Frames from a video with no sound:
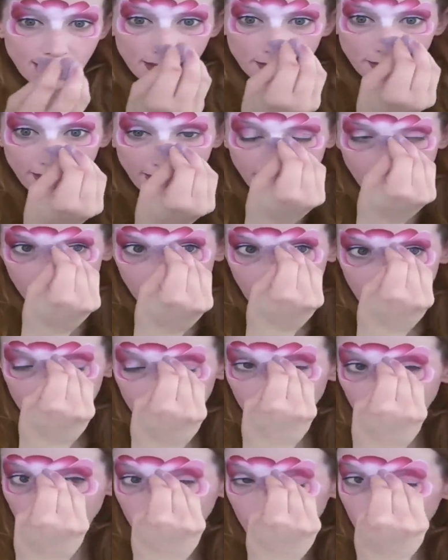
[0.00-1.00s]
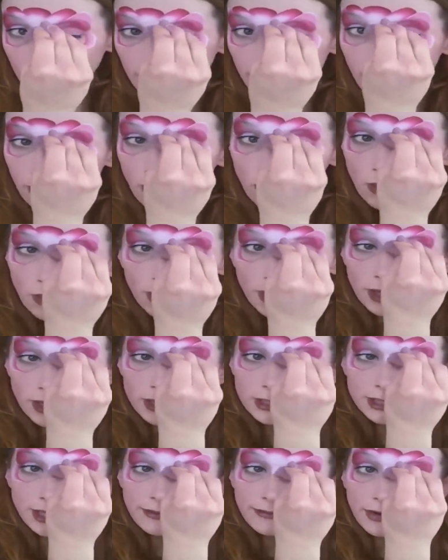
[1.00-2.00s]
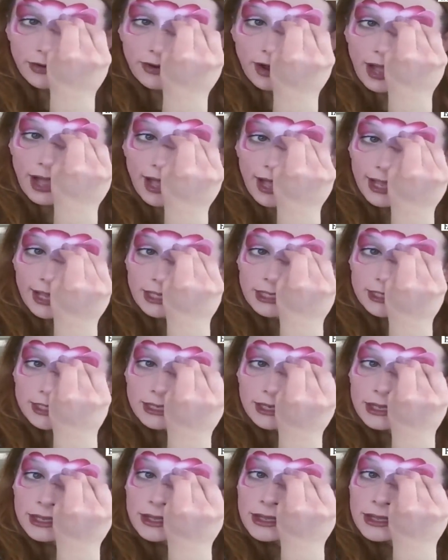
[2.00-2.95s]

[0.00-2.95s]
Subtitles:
that white down into the corners of your eyes.